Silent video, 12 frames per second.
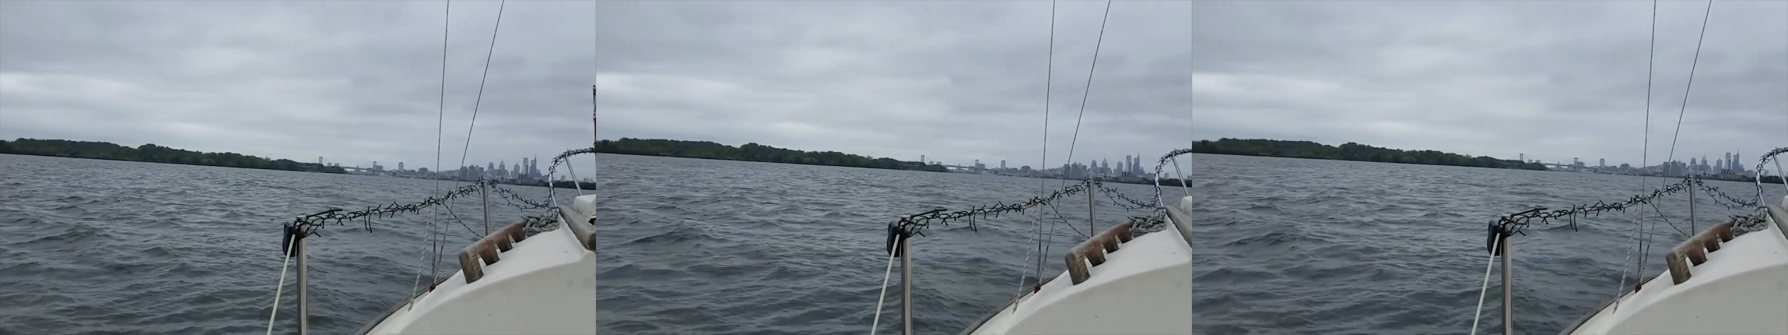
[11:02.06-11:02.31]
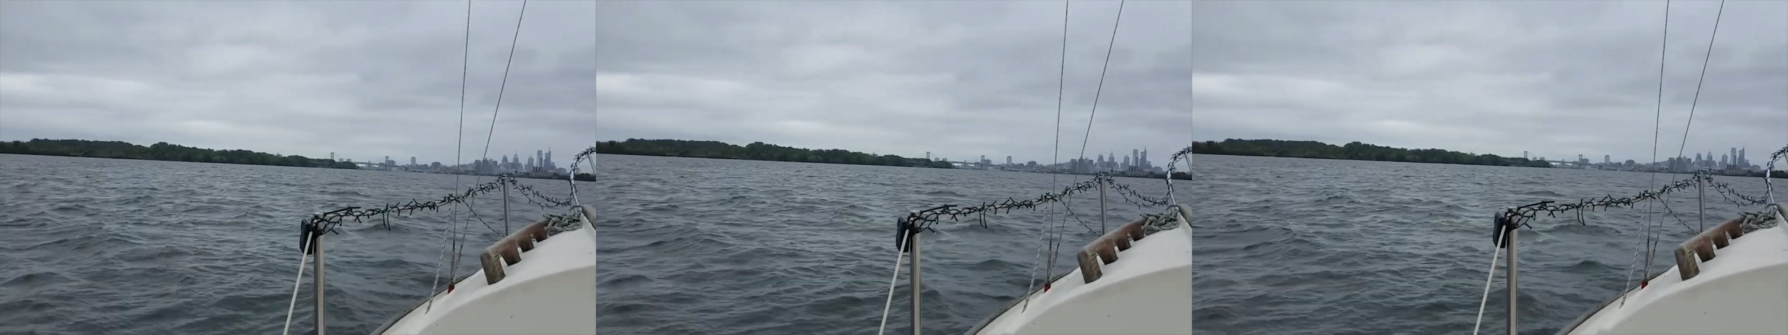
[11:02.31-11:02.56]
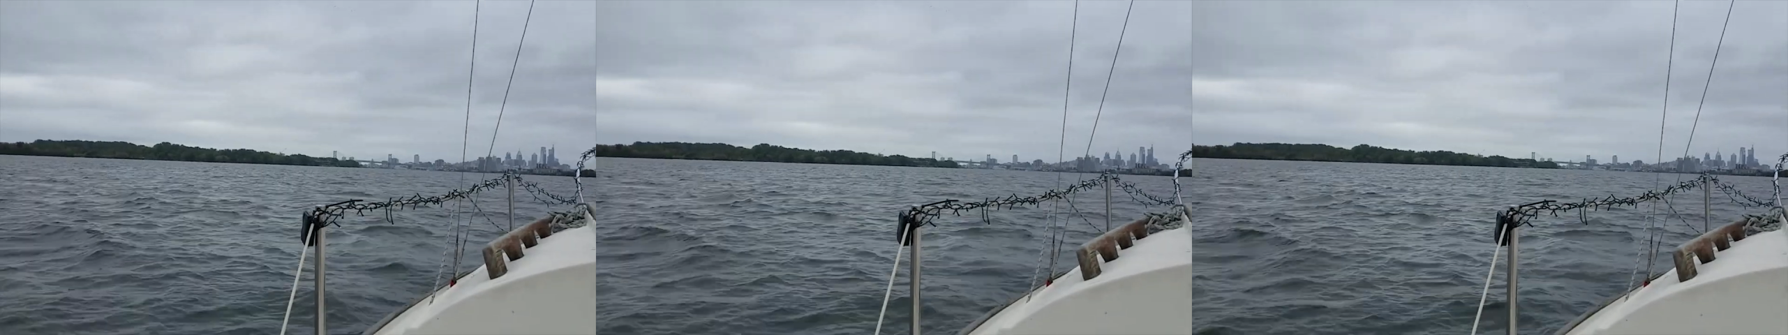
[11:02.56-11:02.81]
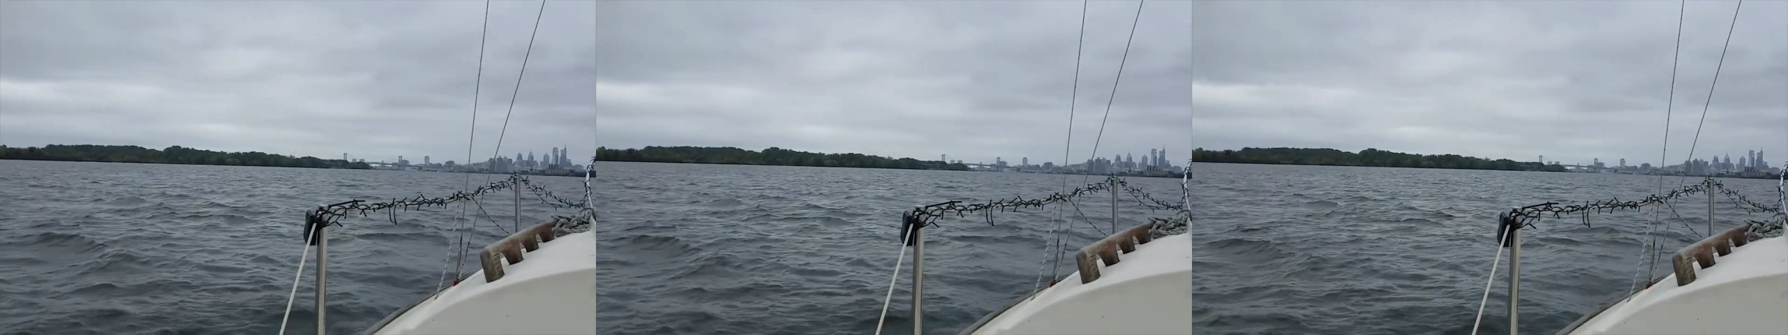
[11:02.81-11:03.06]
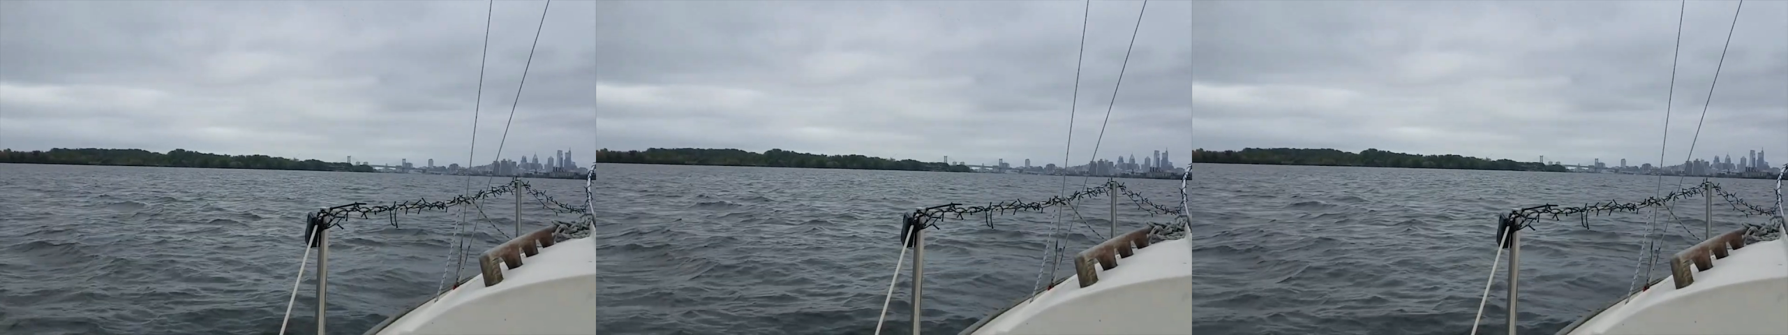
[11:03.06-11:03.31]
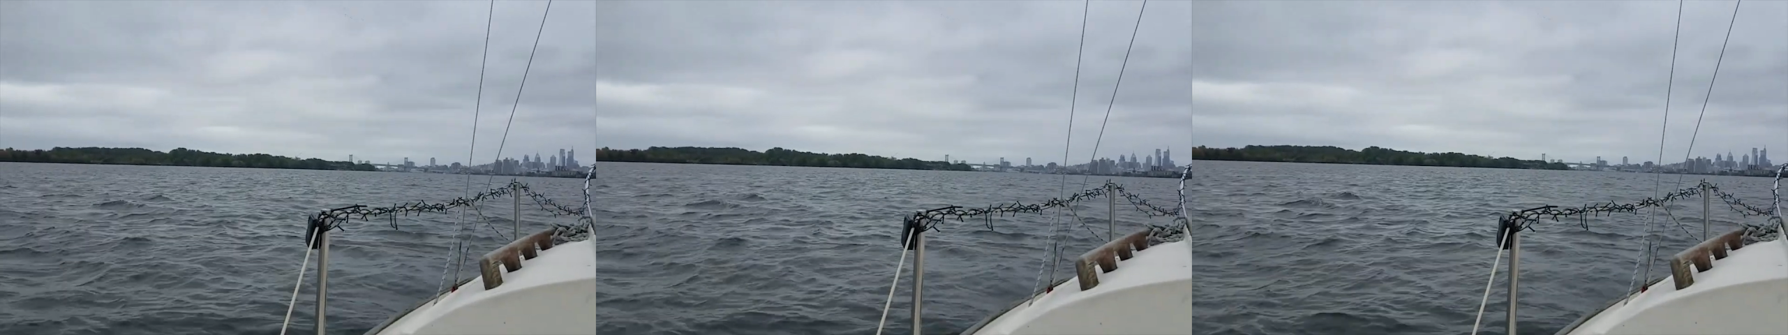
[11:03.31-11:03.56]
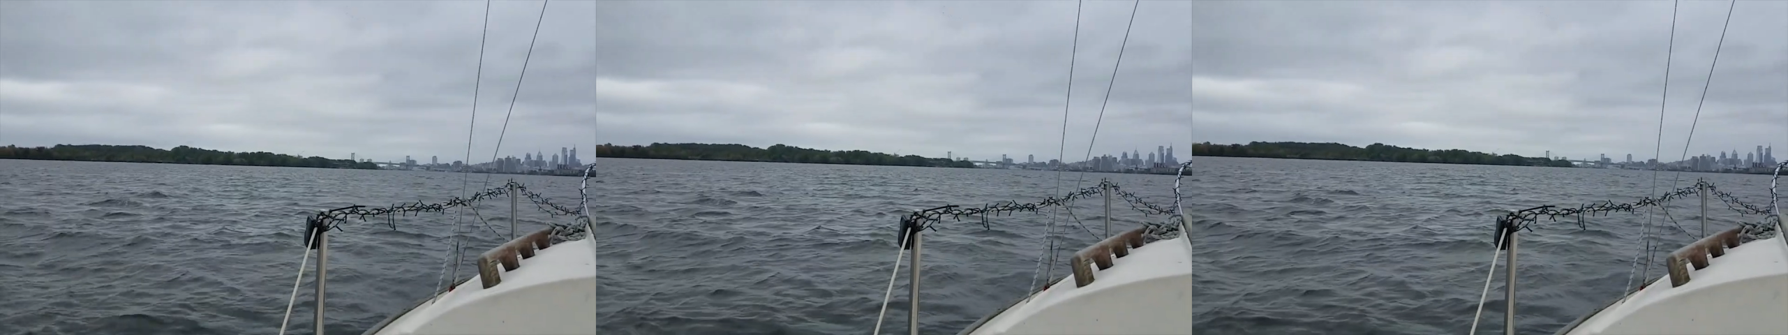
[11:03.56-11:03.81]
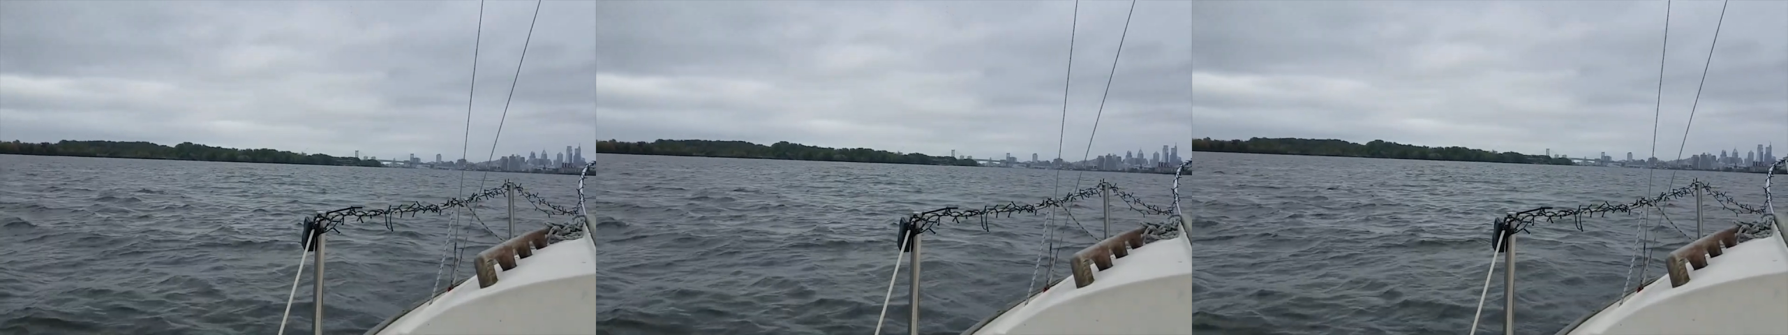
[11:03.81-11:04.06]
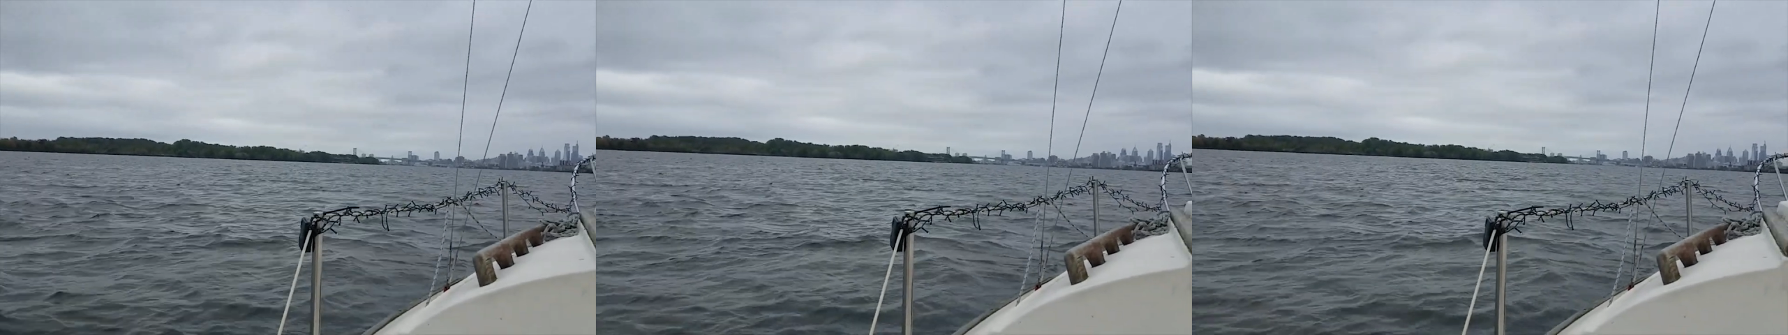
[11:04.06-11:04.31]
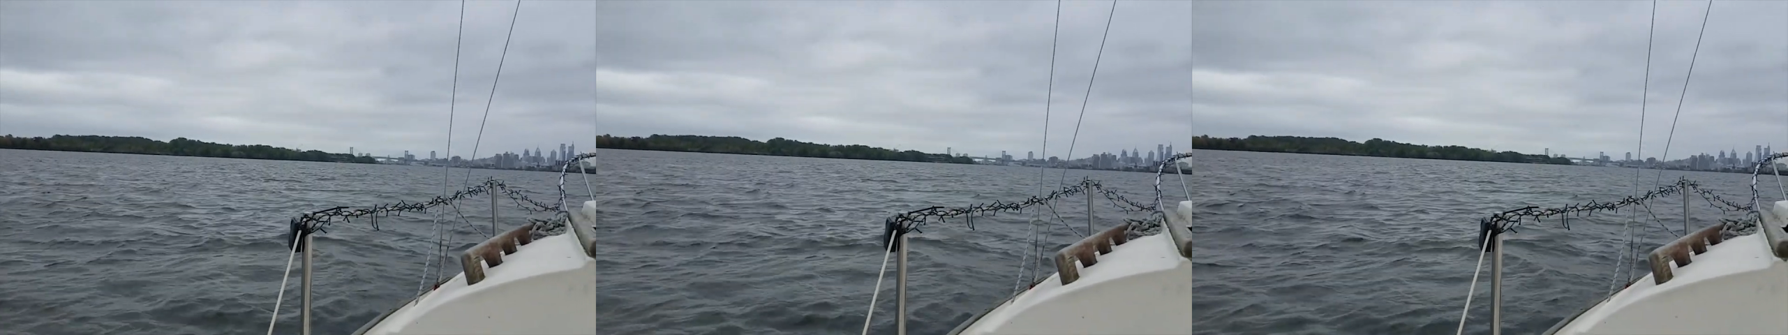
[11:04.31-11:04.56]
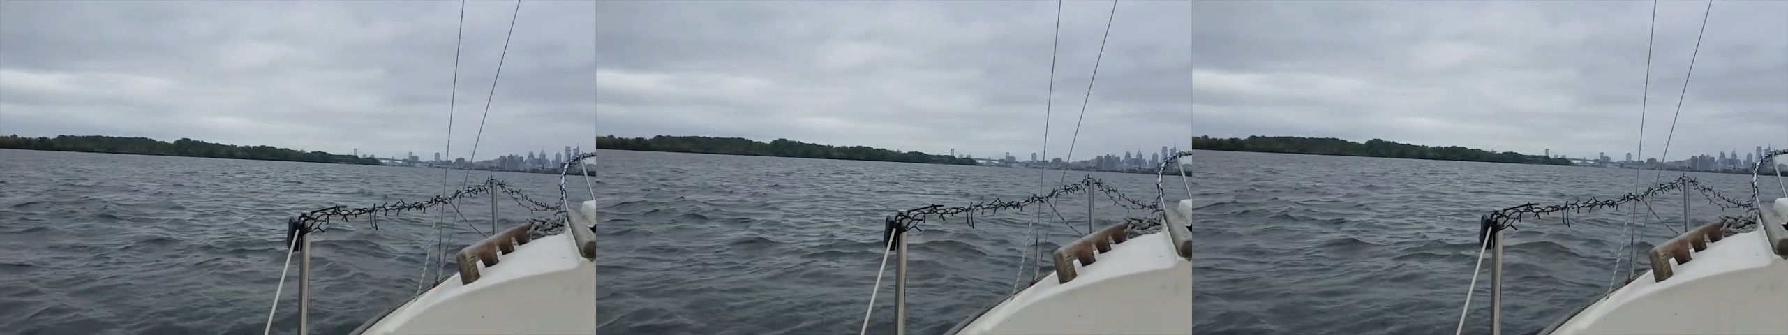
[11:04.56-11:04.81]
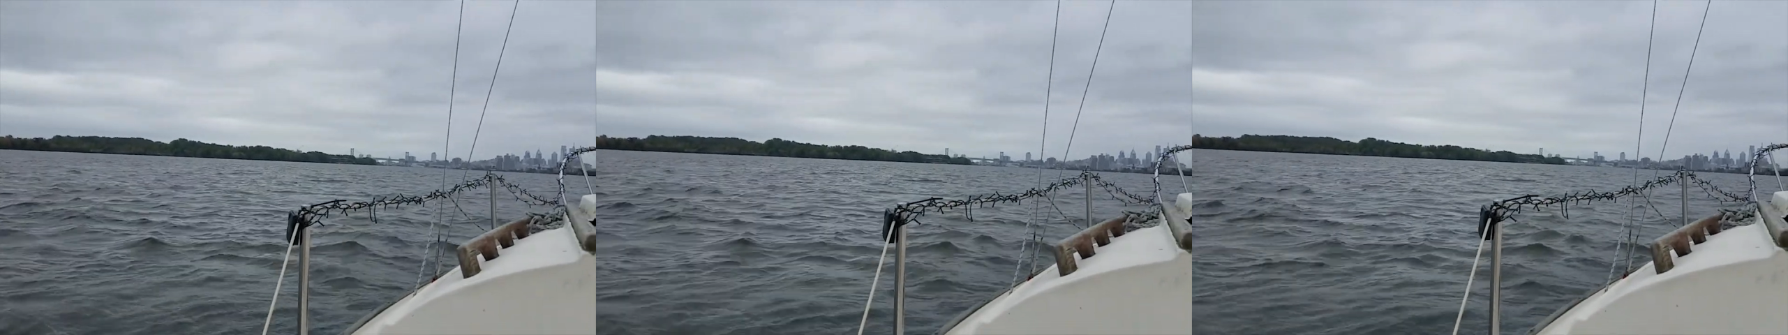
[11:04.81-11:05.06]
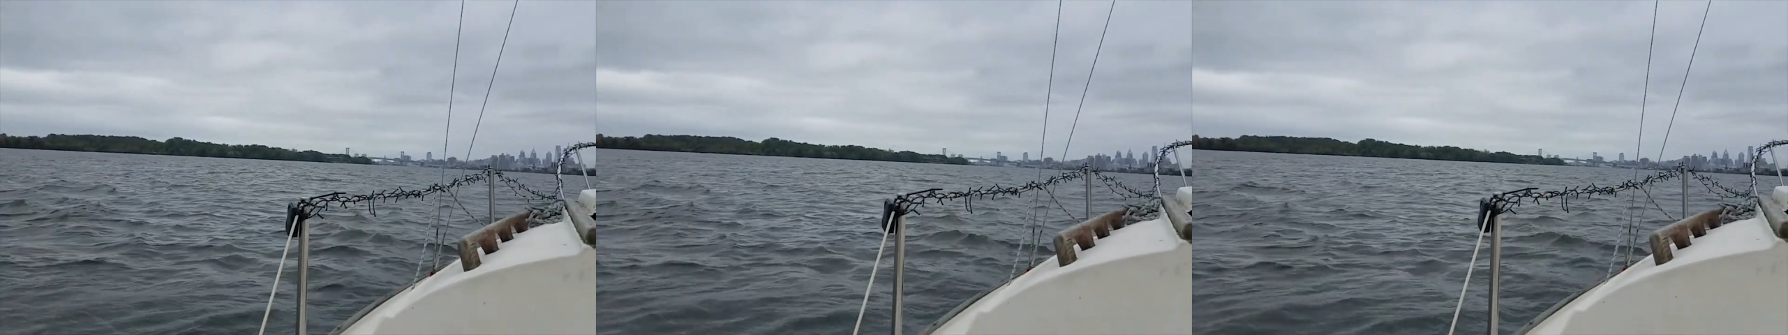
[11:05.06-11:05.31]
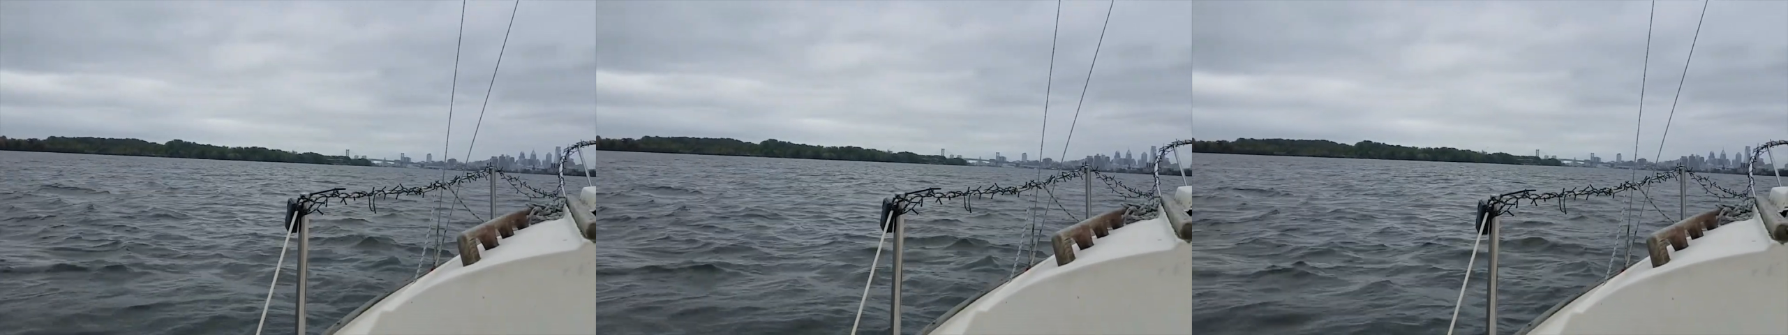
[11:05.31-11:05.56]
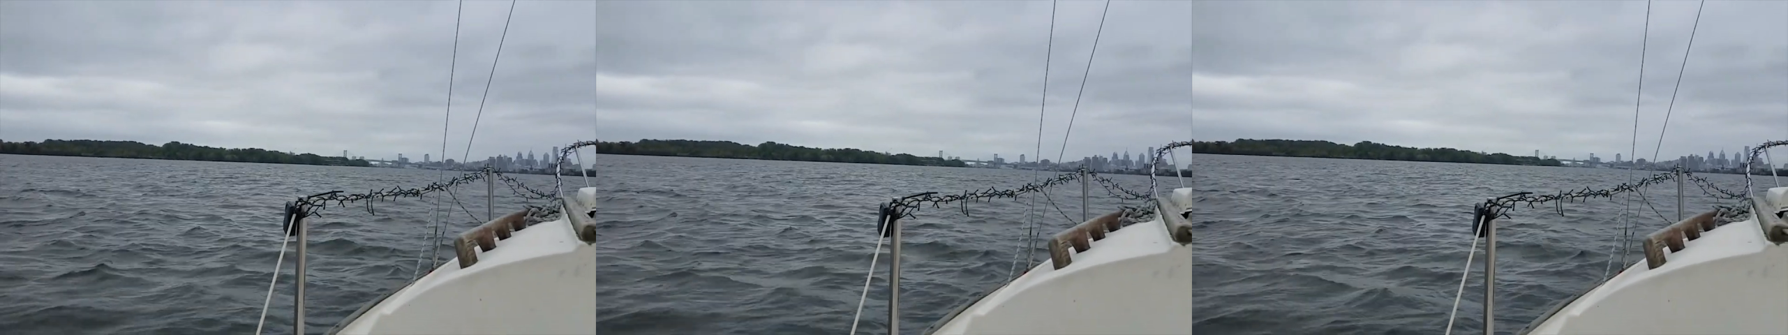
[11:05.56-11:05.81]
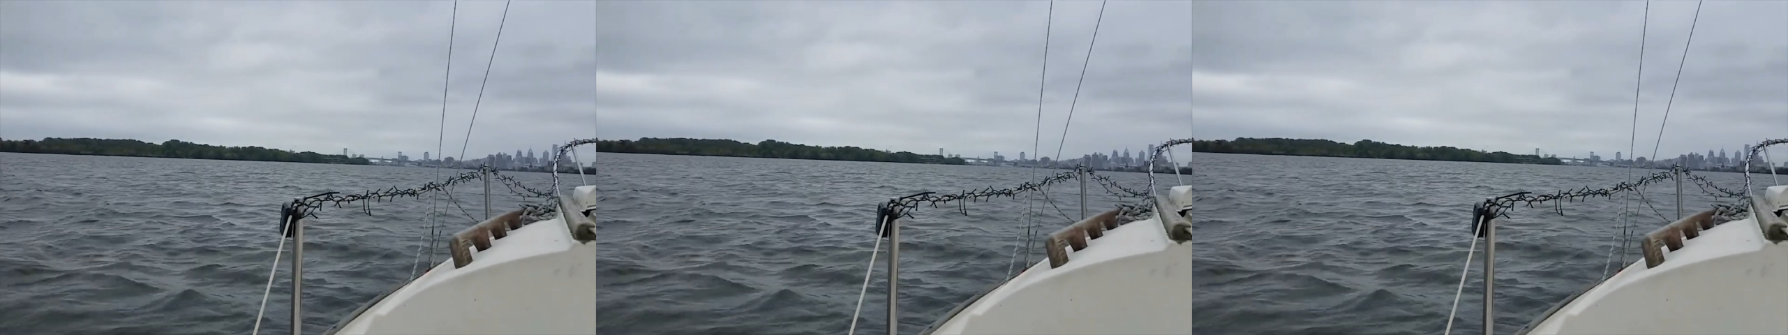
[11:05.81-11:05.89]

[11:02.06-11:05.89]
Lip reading: No face is visible, so there are no lips to read.